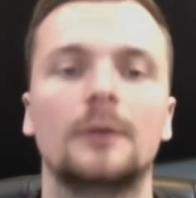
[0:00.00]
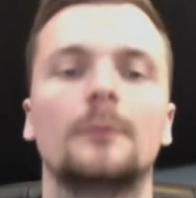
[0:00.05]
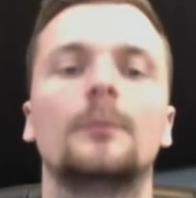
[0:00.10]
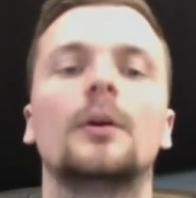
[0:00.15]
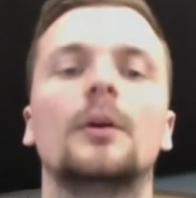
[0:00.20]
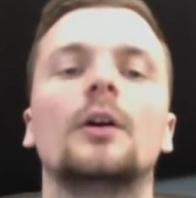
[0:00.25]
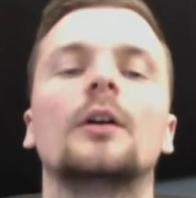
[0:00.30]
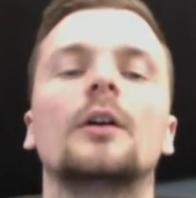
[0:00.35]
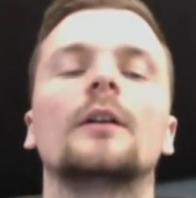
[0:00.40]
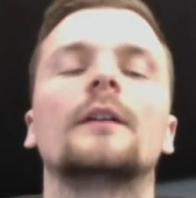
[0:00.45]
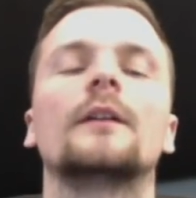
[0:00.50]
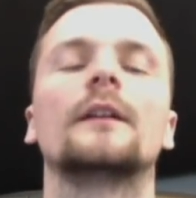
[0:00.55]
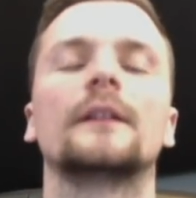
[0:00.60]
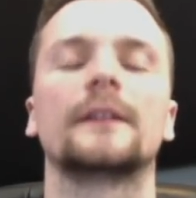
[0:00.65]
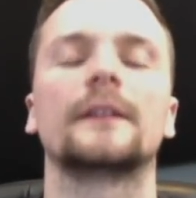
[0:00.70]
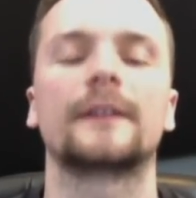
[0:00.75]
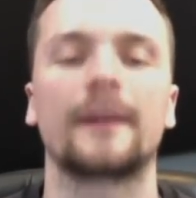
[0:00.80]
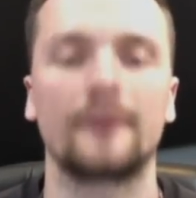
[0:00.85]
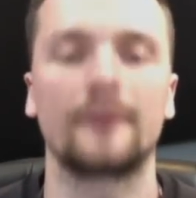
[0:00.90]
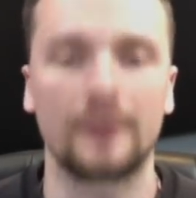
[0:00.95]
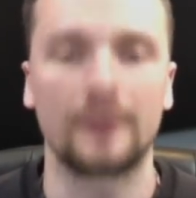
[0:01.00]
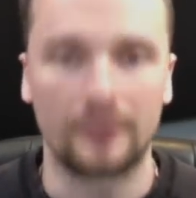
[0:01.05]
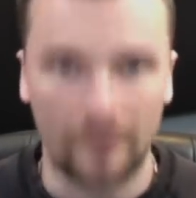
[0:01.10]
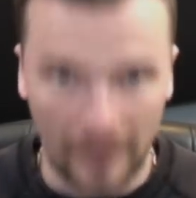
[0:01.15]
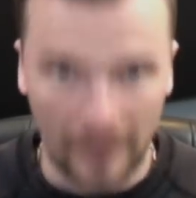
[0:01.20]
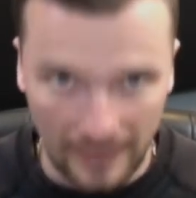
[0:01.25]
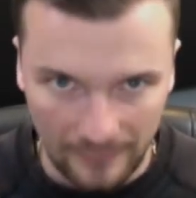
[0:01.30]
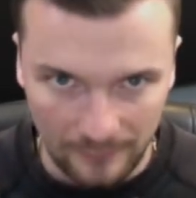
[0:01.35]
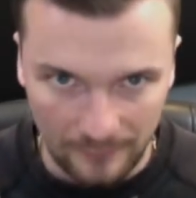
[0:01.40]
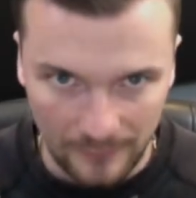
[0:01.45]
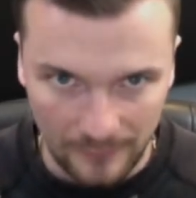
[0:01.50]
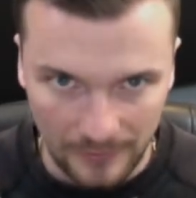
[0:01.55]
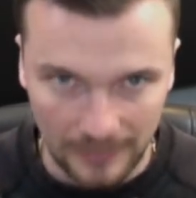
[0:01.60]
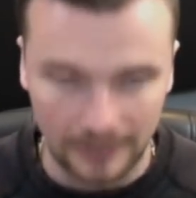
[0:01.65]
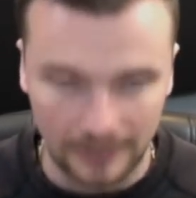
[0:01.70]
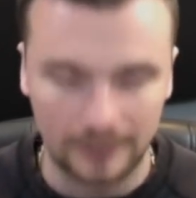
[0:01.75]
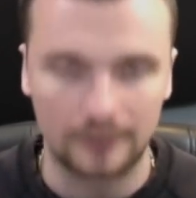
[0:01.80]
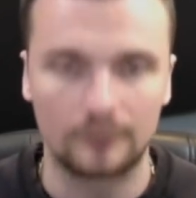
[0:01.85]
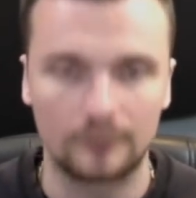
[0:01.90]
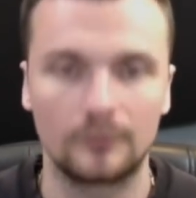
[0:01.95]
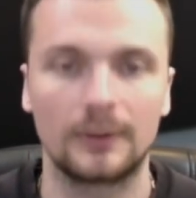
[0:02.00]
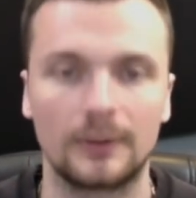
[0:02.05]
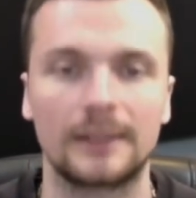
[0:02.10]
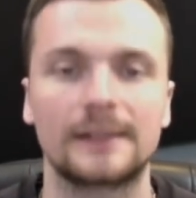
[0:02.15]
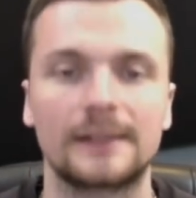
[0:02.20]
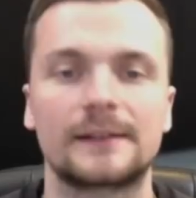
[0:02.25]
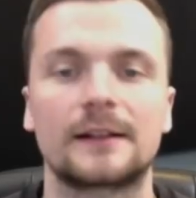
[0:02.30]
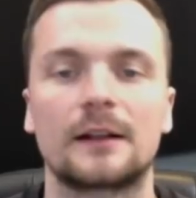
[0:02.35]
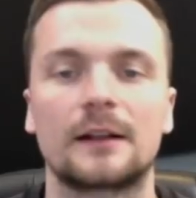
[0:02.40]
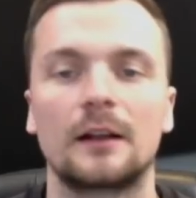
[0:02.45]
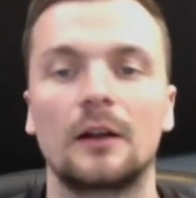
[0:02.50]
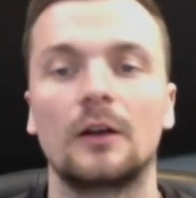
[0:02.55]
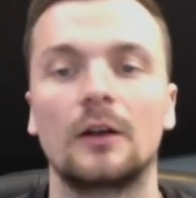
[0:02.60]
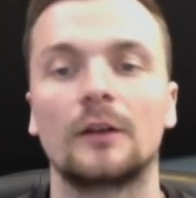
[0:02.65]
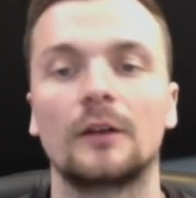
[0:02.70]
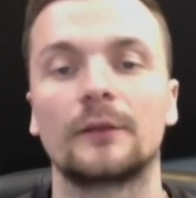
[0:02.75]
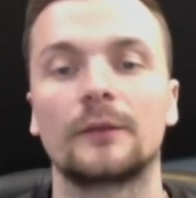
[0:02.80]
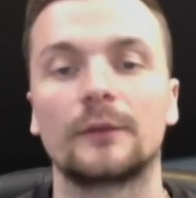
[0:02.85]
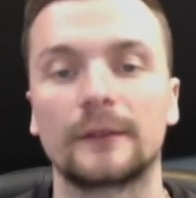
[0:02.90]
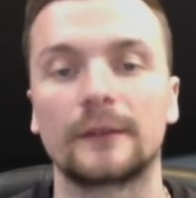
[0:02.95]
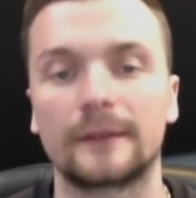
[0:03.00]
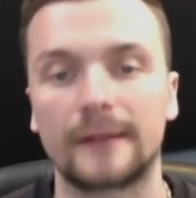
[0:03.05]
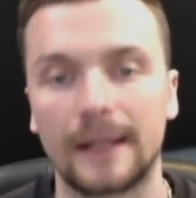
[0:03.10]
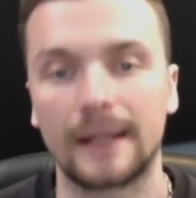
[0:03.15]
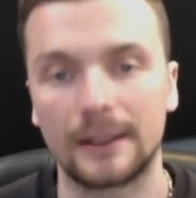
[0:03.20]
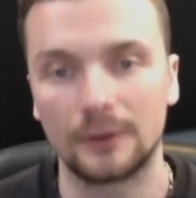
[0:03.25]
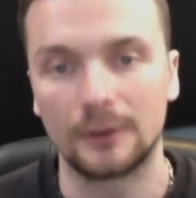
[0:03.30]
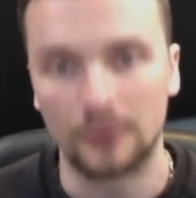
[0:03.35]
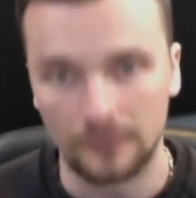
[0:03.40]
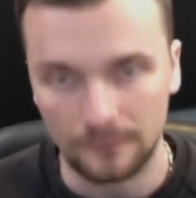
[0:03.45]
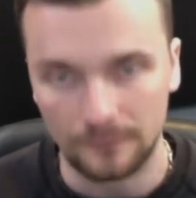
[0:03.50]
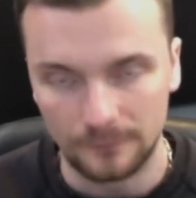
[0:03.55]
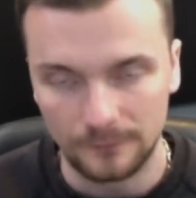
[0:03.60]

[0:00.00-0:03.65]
But there's a 75 million release clause if we stay up.